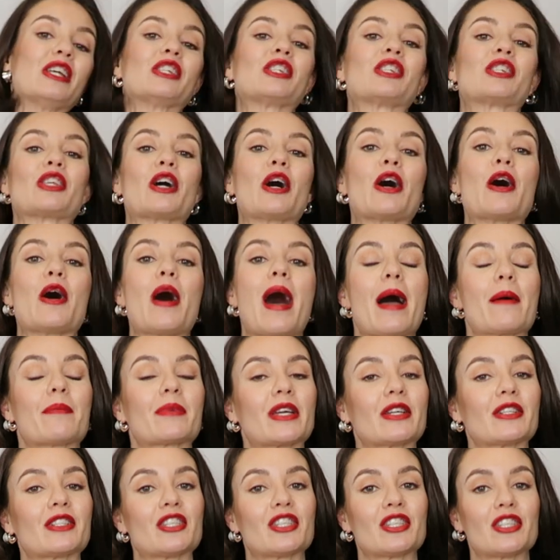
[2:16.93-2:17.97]
So I'm
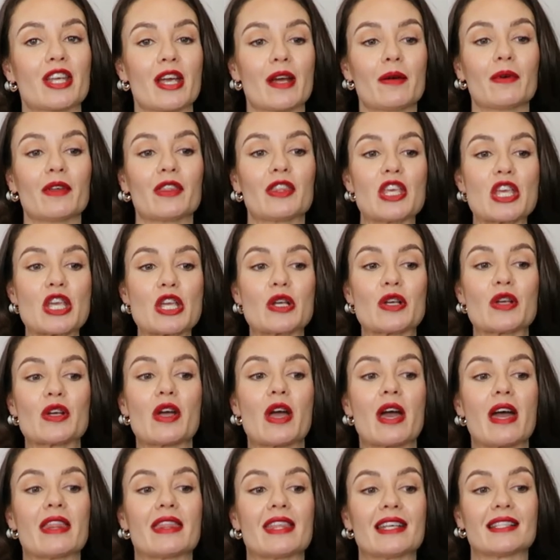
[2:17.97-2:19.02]
going to share with
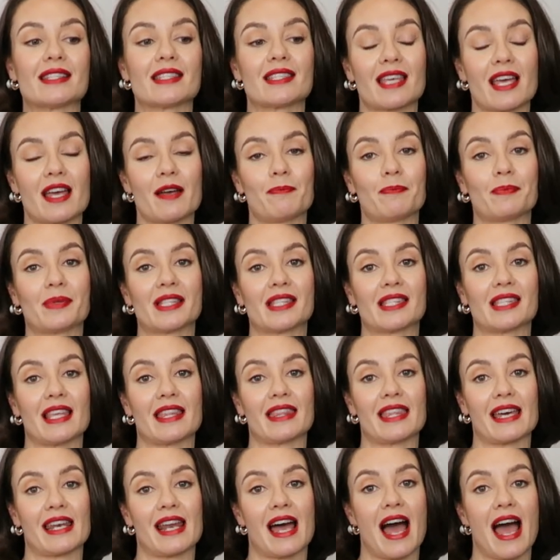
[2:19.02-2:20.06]
you the tips
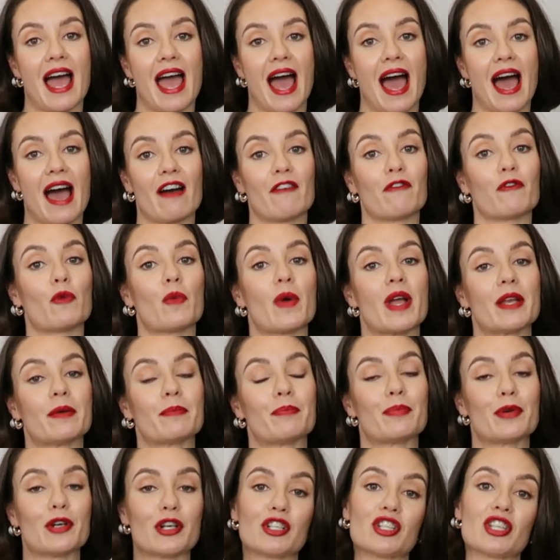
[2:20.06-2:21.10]
that I have
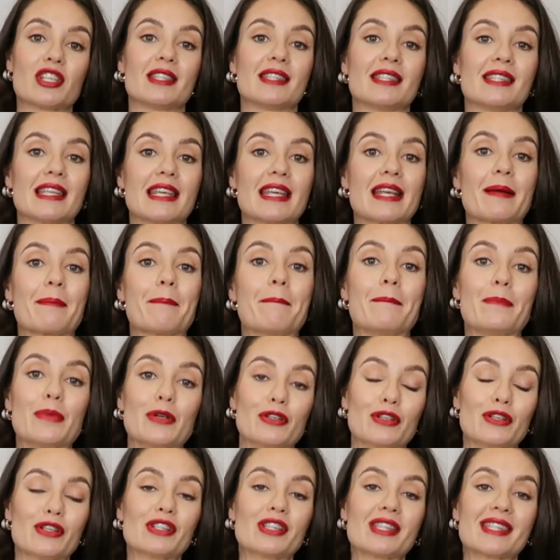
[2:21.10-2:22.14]
when purchasing
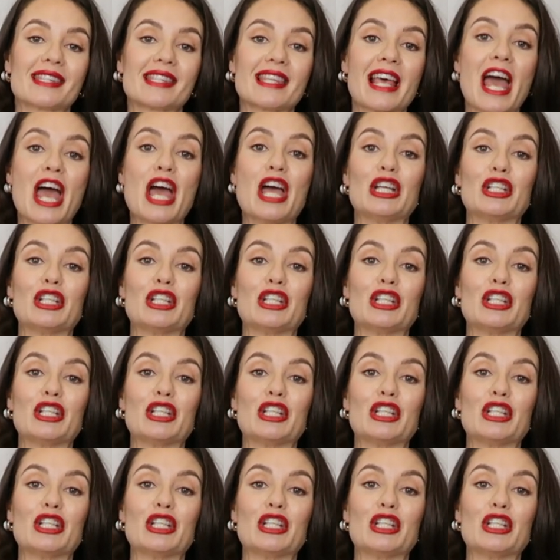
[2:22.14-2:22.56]
boots